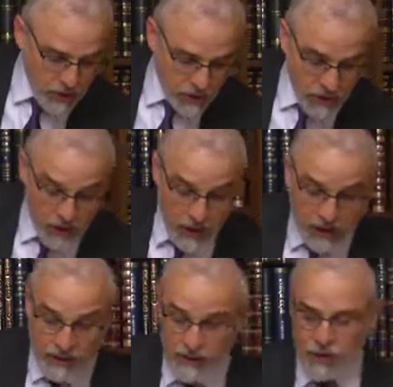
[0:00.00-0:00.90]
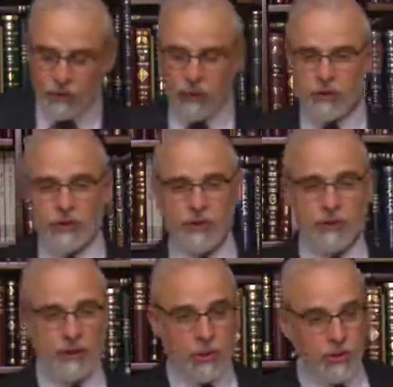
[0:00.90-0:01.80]
to the idea of Herzl,
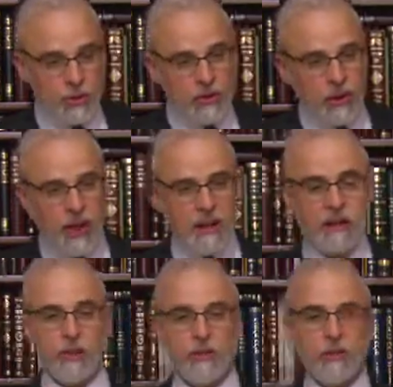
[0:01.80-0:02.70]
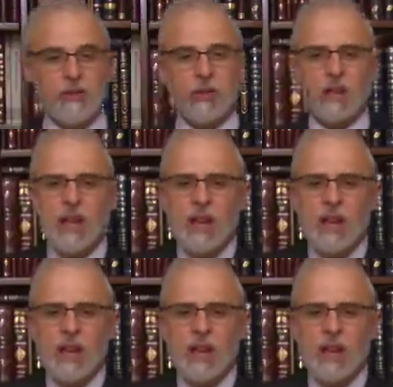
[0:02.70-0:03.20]
to the personality of Herzl,